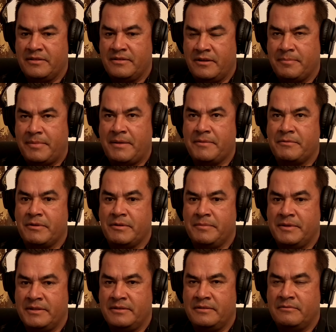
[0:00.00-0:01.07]
our
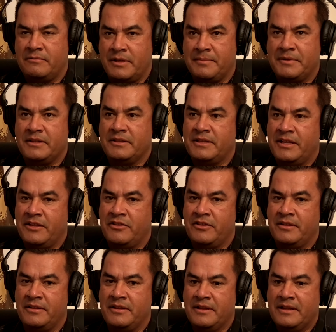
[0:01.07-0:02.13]
pavement
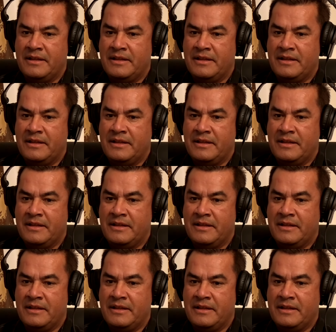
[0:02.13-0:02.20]
rehabilitation